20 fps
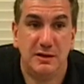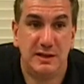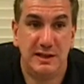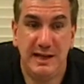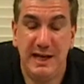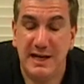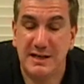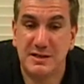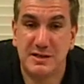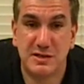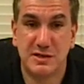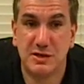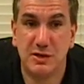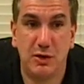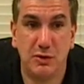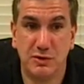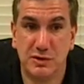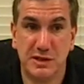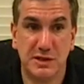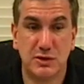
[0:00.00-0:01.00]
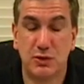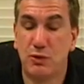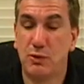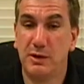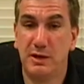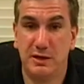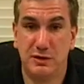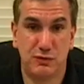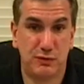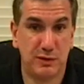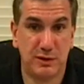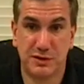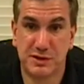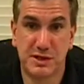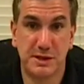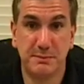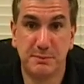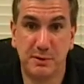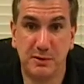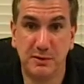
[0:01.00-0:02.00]
The X's and O's, it's real
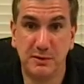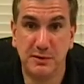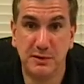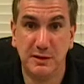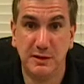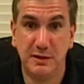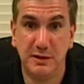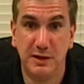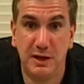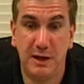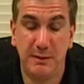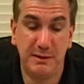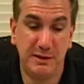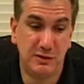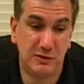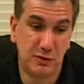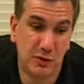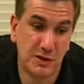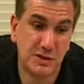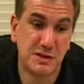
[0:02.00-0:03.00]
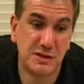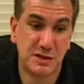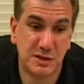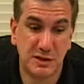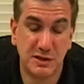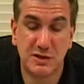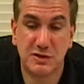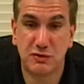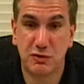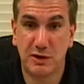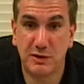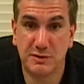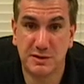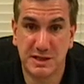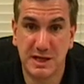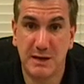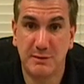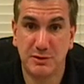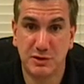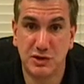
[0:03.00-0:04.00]
simple. I mean, Dawson's going to try to
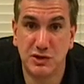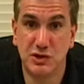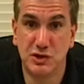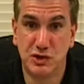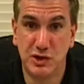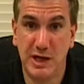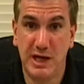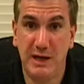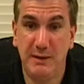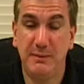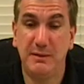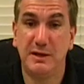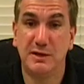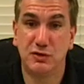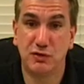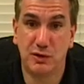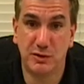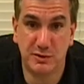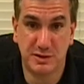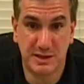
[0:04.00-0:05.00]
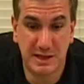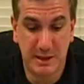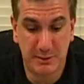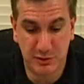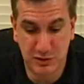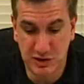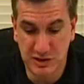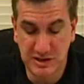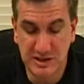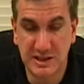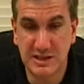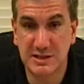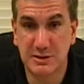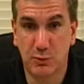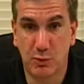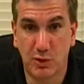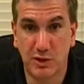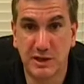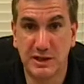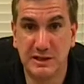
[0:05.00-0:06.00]
establish his jab and try to establish
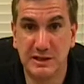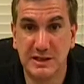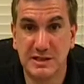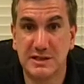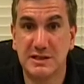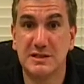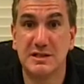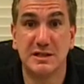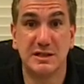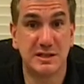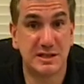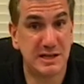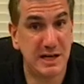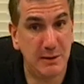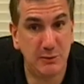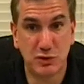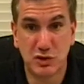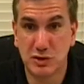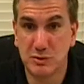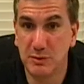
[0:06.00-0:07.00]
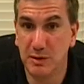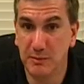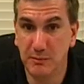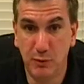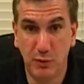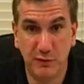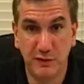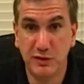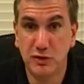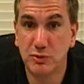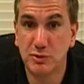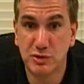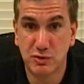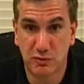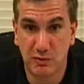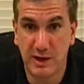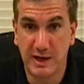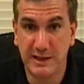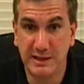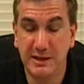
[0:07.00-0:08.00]
a working distance and establish moving to his
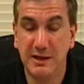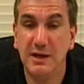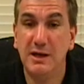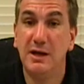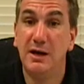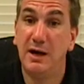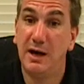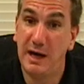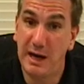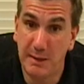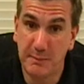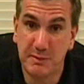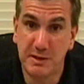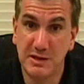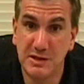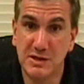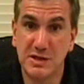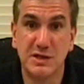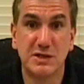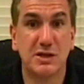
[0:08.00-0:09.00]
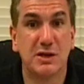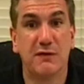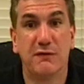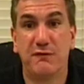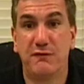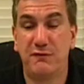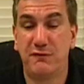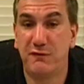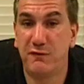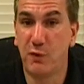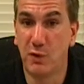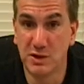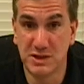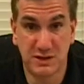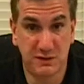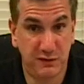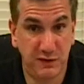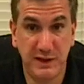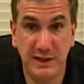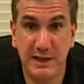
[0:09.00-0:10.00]
right. Hopkins is going to
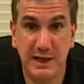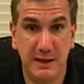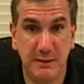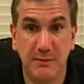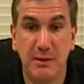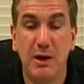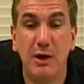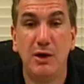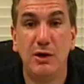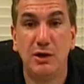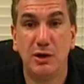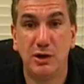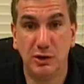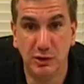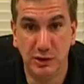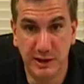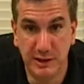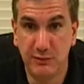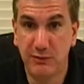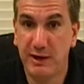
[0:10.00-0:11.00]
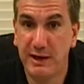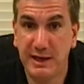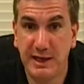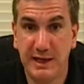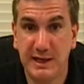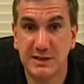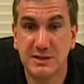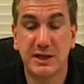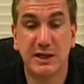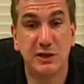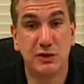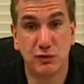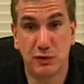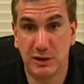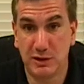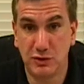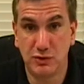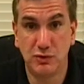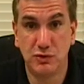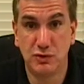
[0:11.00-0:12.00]
force feed him lead right hands like he
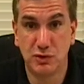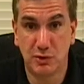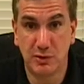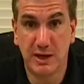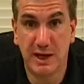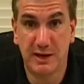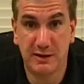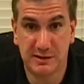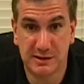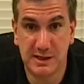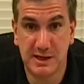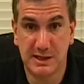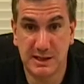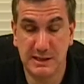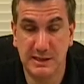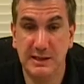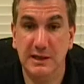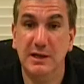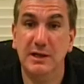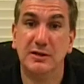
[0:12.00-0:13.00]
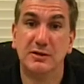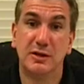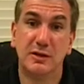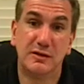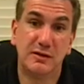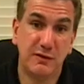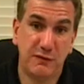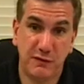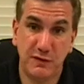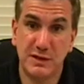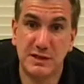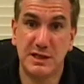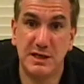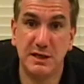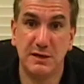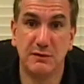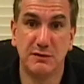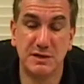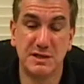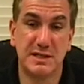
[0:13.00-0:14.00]
tried to do to Joe Calzaghe. The difference
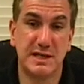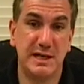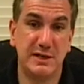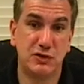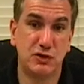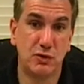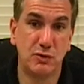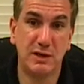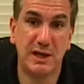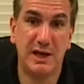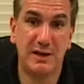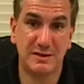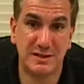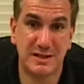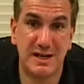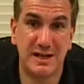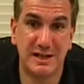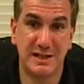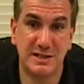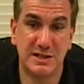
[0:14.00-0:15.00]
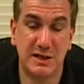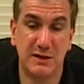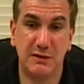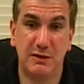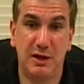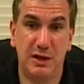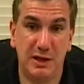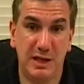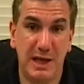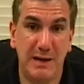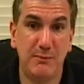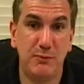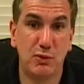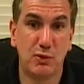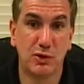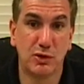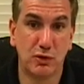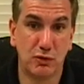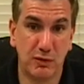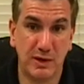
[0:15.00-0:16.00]
here is that Joe Calzaghe is a lot
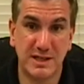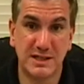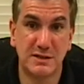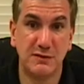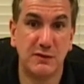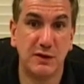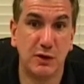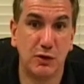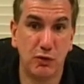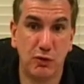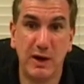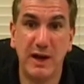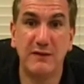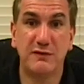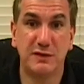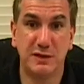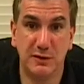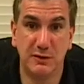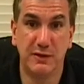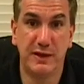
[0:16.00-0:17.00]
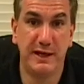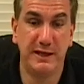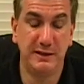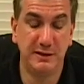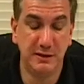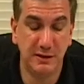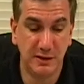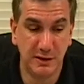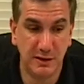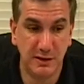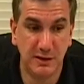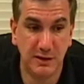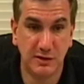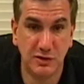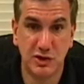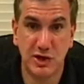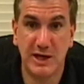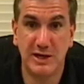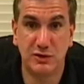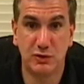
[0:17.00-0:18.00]
more aggressive and craftier than
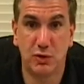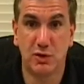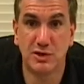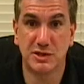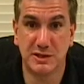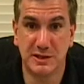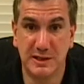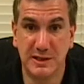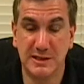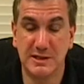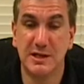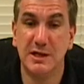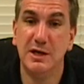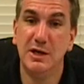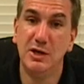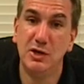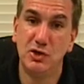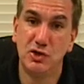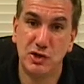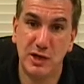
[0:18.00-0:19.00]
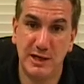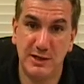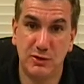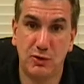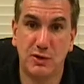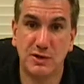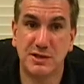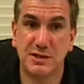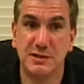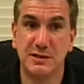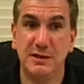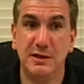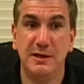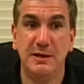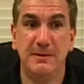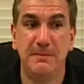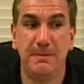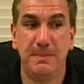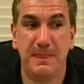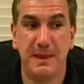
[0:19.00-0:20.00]
Chad Dawson is. Chad Dawson
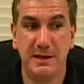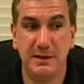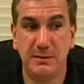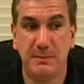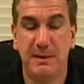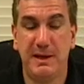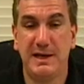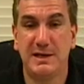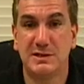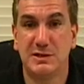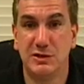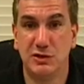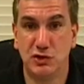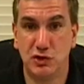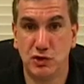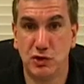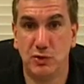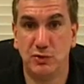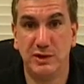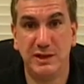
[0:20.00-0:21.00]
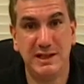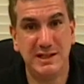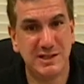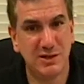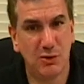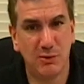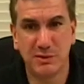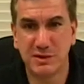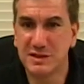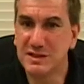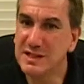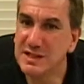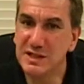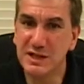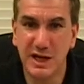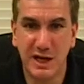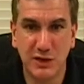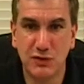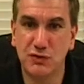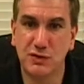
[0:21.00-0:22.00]
in the past has shown that he's almost
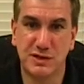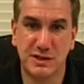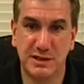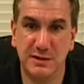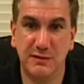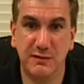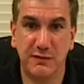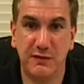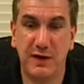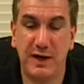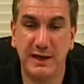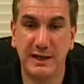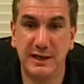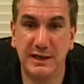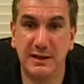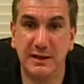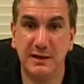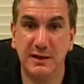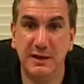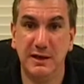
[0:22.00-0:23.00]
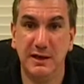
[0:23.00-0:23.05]
disinterested in fighting.